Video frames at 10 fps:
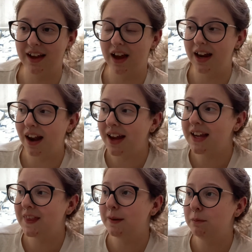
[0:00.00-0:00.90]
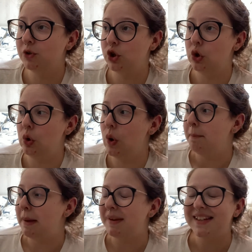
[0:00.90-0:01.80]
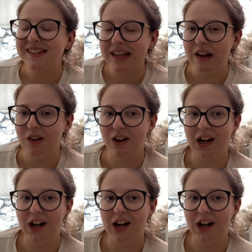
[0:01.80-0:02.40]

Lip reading: I like them to be a bit cynical.